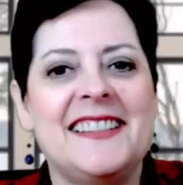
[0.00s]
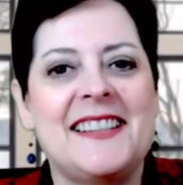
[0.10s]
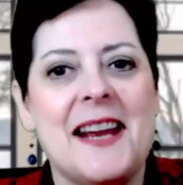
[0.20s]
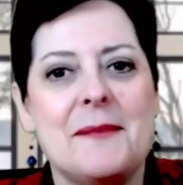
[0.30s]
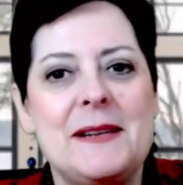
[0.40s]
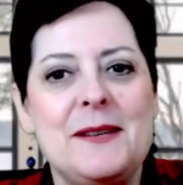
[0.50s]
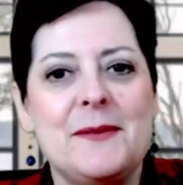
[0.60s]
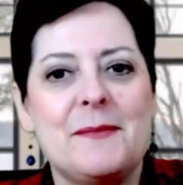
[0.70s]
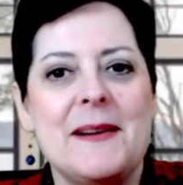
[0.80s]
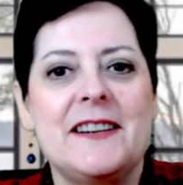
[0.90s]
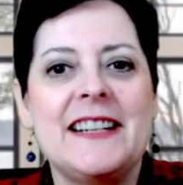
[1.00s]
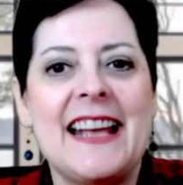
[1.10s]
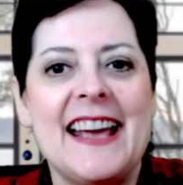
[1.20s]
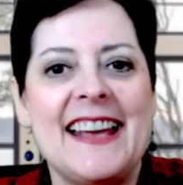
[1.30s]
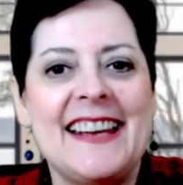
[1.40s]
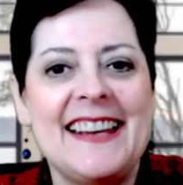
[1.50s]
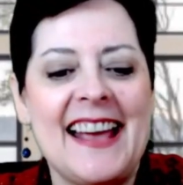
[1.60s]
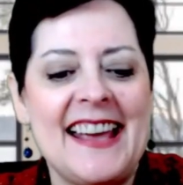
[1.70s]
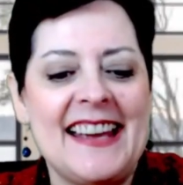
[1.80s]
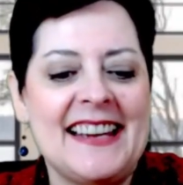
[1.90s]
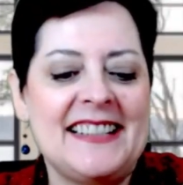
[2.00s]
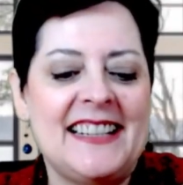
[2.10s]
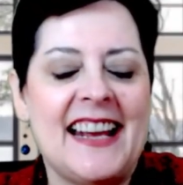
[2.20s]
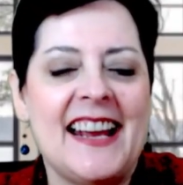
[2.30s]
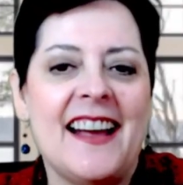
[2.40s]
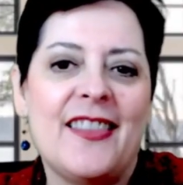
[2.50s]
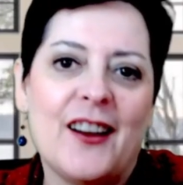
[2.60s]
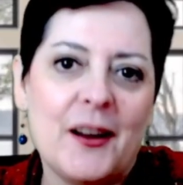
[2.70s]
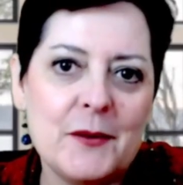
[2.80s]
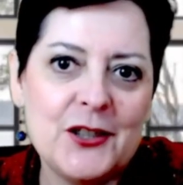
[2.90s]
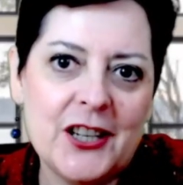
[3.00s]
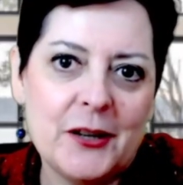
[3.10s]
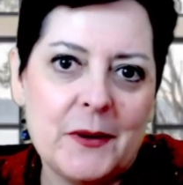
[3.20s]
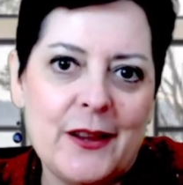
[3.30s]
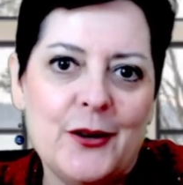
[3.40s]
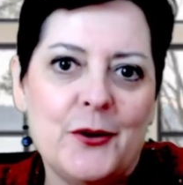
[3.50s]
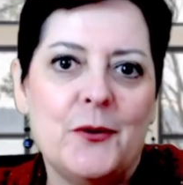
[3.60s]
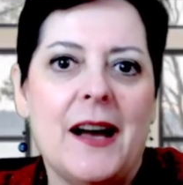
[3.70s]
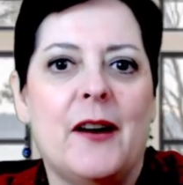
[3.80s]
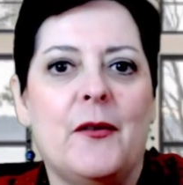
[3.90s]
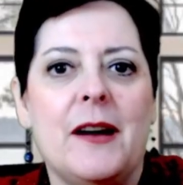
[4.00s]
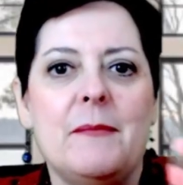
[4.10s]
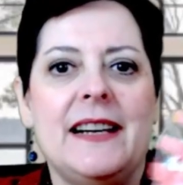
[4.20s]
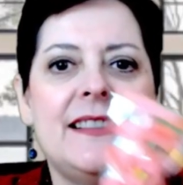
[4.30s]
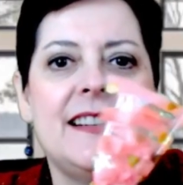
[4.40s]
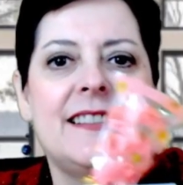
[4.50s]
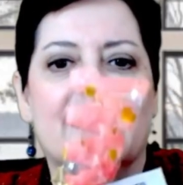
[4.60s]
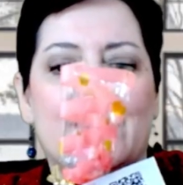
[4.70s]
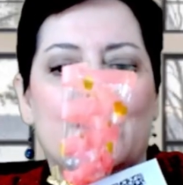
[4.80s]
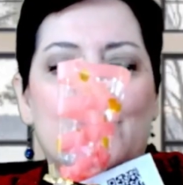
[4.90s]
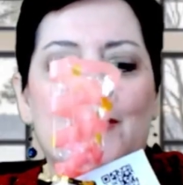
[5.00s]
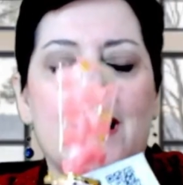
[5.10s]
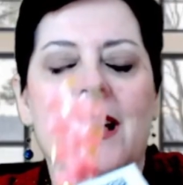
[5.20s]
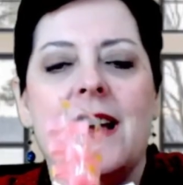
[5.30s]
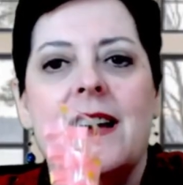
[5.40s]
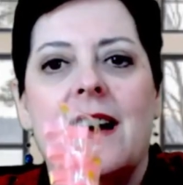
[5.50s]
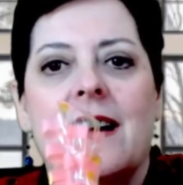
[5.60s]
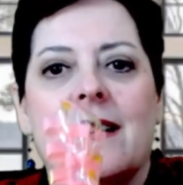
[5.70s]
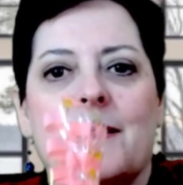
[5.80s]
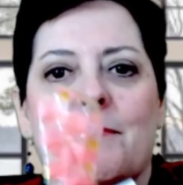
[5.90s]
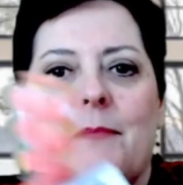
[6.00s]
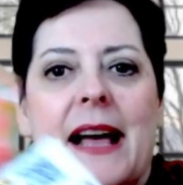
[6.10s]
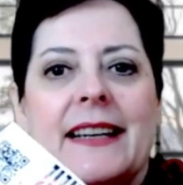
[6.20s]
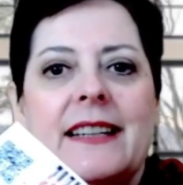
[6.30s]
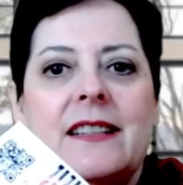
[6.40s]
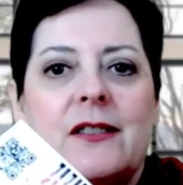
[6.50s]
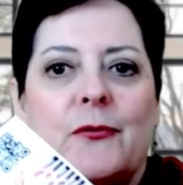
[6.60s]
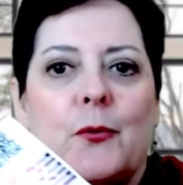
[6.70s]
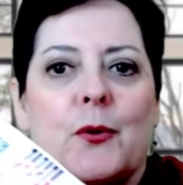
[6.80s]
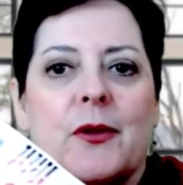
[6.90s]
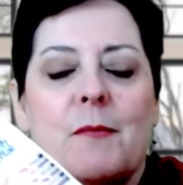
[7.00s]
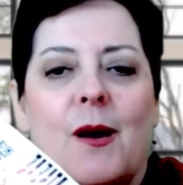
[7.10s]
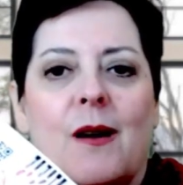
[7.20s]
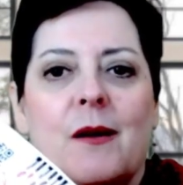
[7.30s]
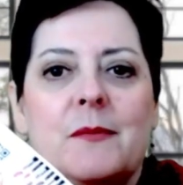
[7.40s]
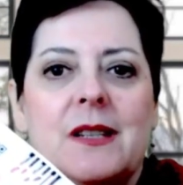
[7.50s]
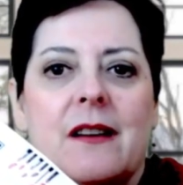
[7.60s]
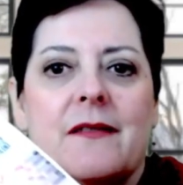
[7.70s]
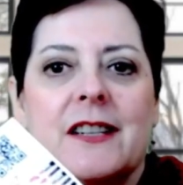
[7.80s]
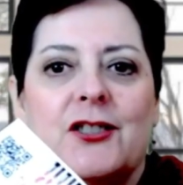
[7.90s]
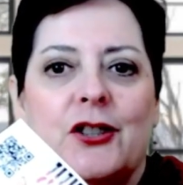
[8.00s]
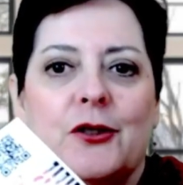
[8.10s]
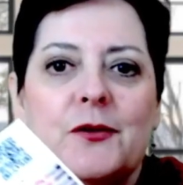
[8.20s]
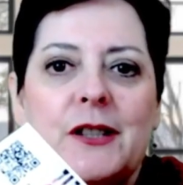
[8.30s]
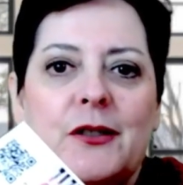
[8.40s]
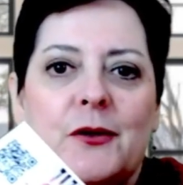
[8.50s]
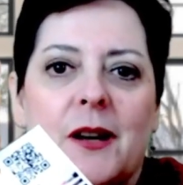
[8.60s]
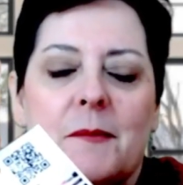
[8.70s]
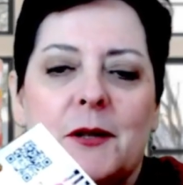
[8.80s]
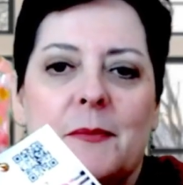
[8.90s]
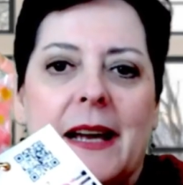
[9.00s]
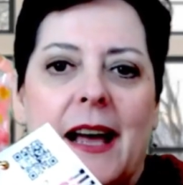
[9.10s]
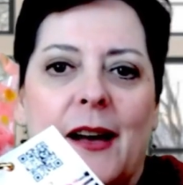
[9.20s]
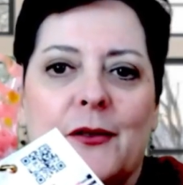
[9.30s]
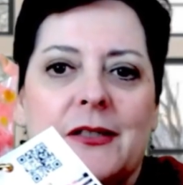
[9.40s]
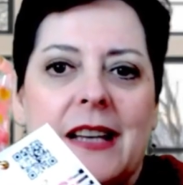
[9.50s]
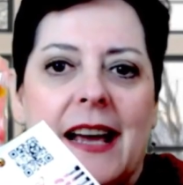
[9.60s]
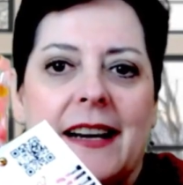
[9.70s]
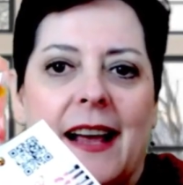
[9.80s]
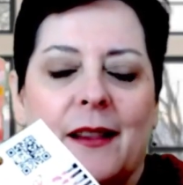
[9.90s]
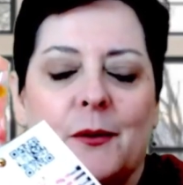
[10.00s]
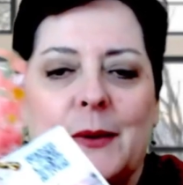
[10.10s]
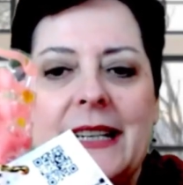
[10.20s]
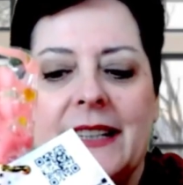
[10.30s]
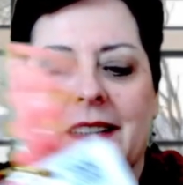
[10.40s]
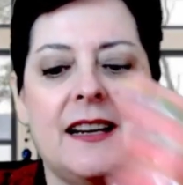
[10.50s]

Tammy with Mary Kay, and today I thought I would share with you how I made these little baggies for the moms of the children who come to my house at Halloween.